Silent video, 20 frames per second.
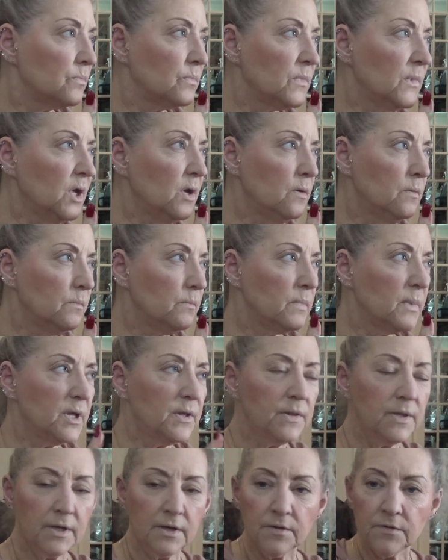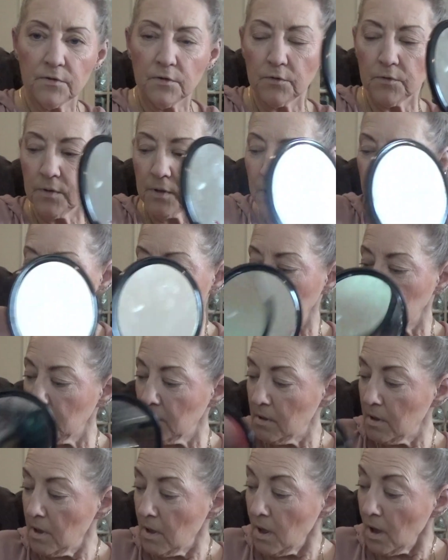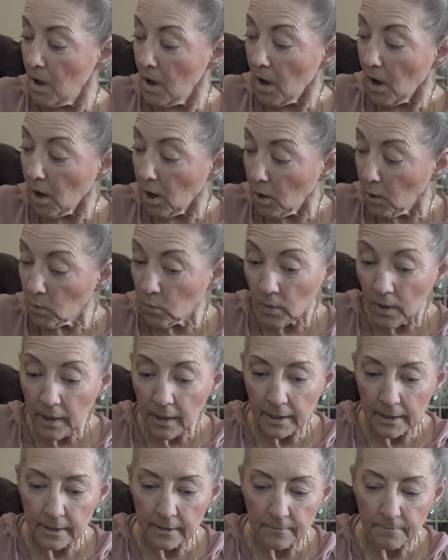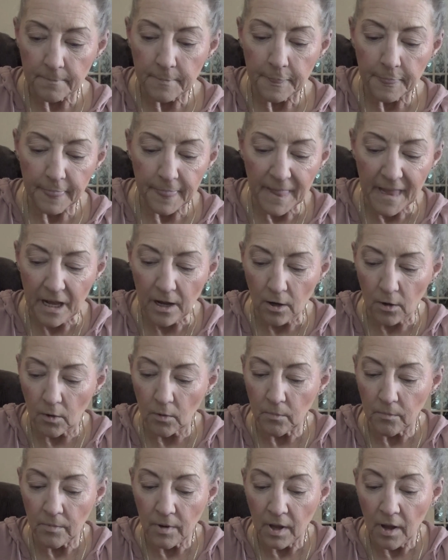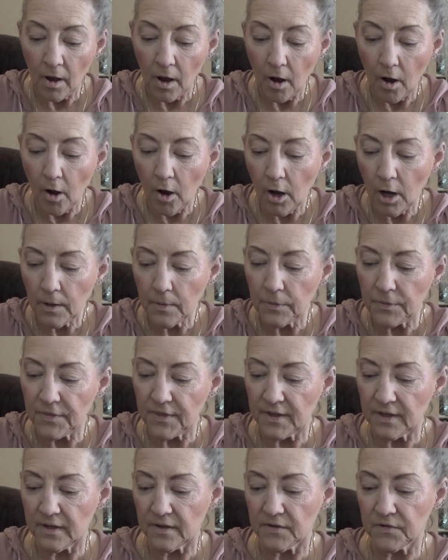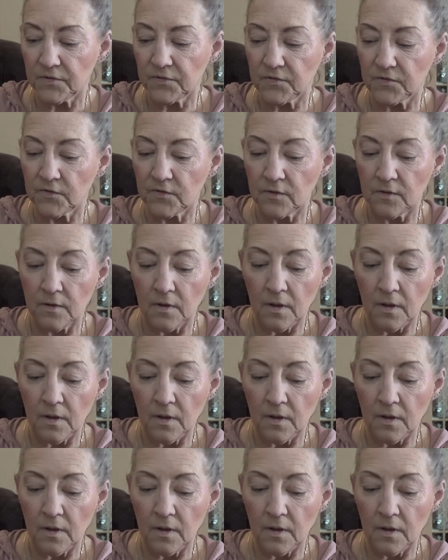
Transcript: Yeah, I think it's okay. Alright, now, on this,